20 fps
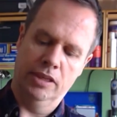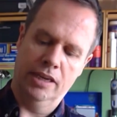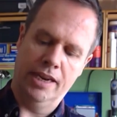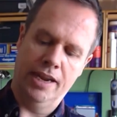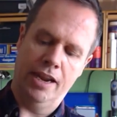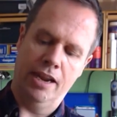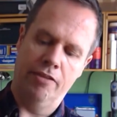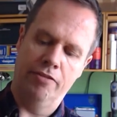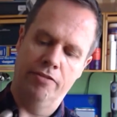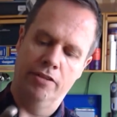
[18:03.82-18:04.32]

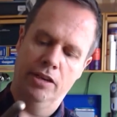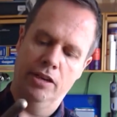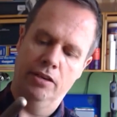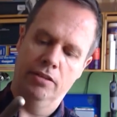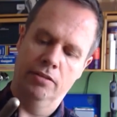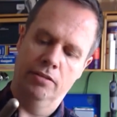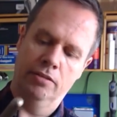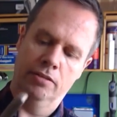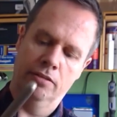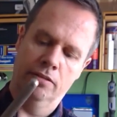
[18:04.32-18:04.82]
carefully
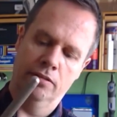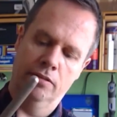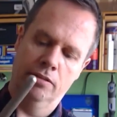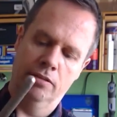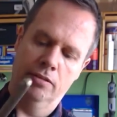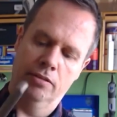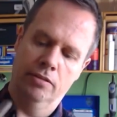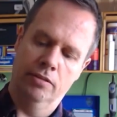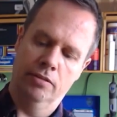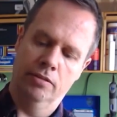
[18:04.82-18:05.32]

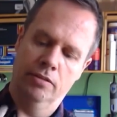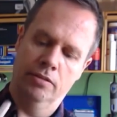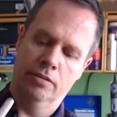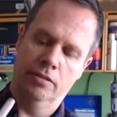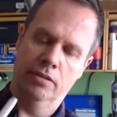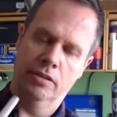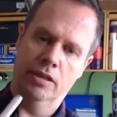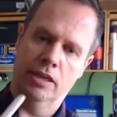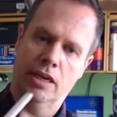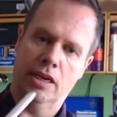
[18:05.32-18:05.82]

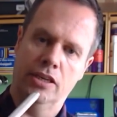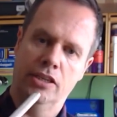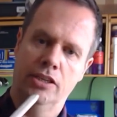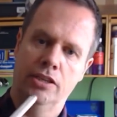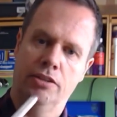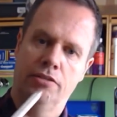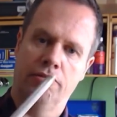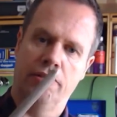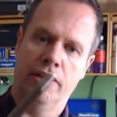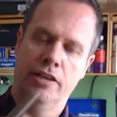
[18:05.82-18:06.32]
catch
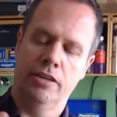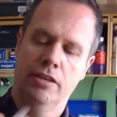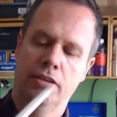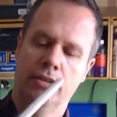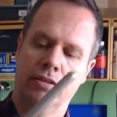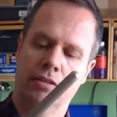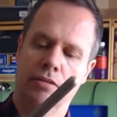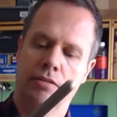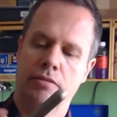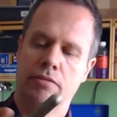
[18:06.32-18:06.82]
your thread.
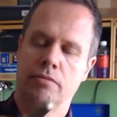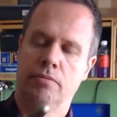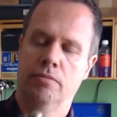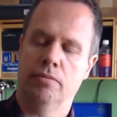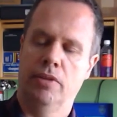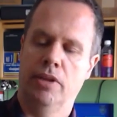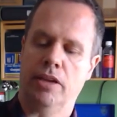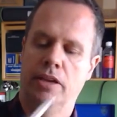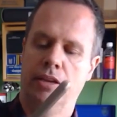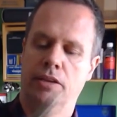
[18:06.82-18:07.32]

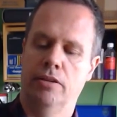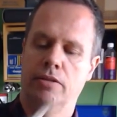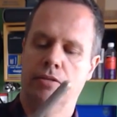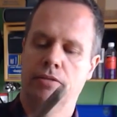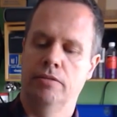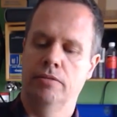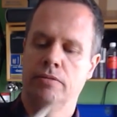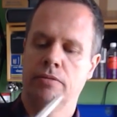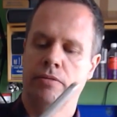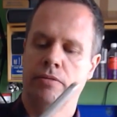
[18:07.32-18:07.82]
There you go.